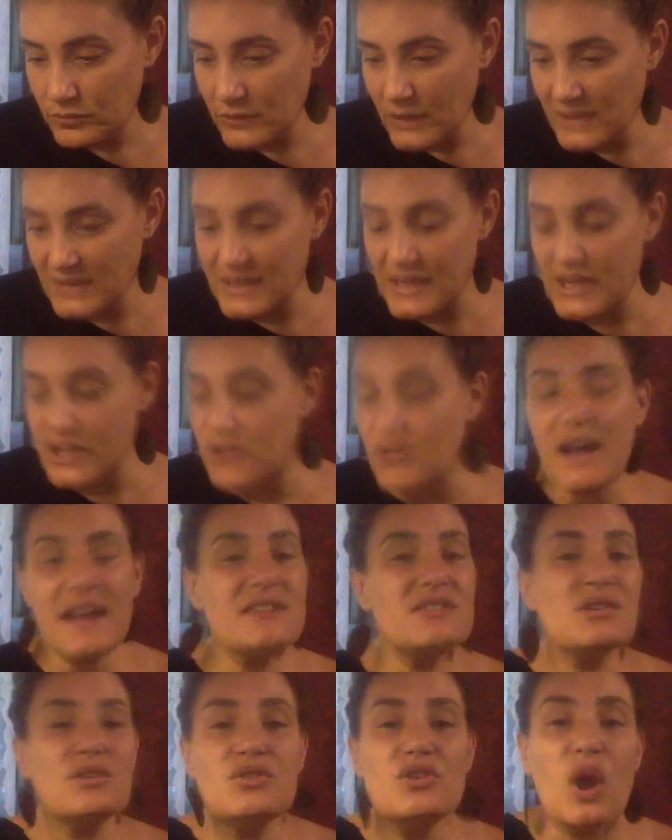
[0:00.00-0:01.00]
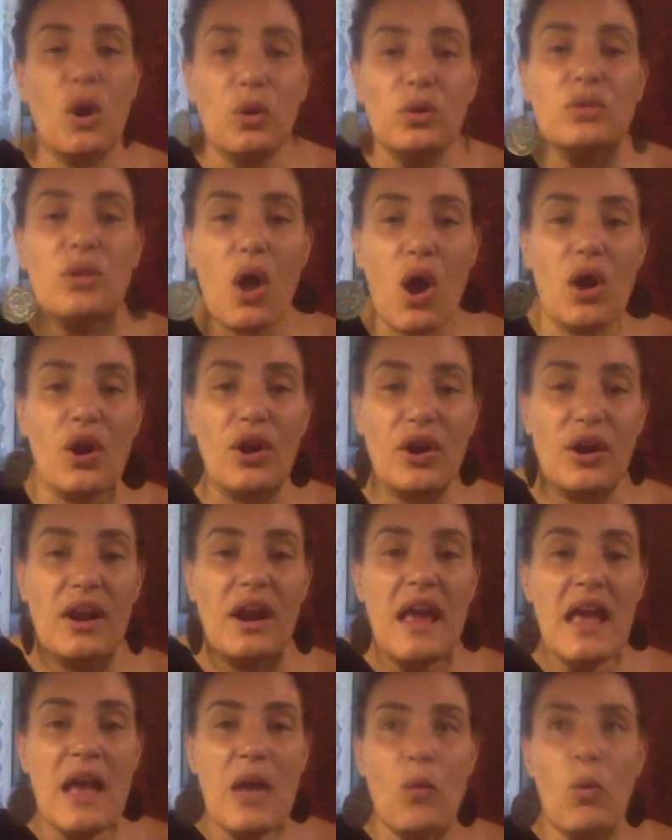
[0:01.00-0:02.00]
It's like you guys are no longer,
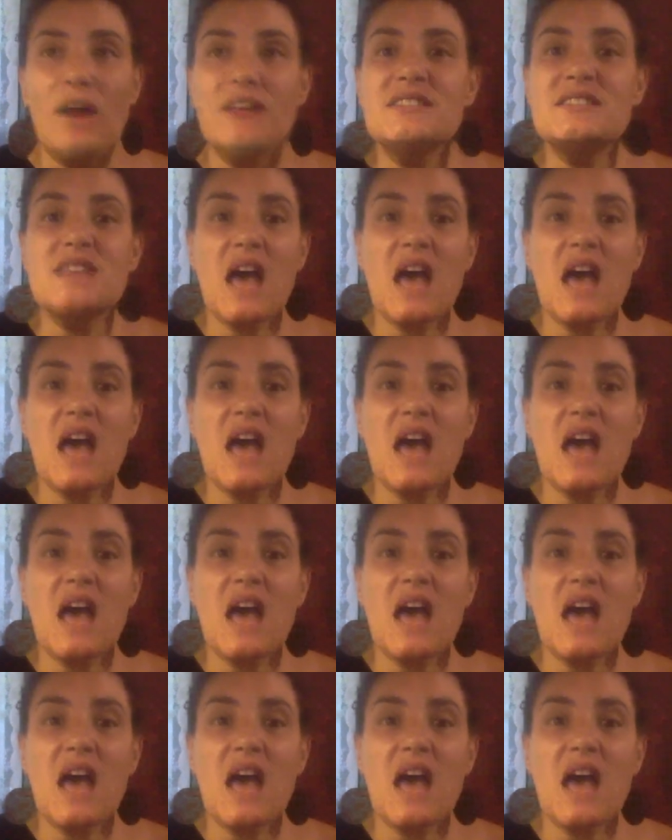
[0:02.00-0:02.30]
once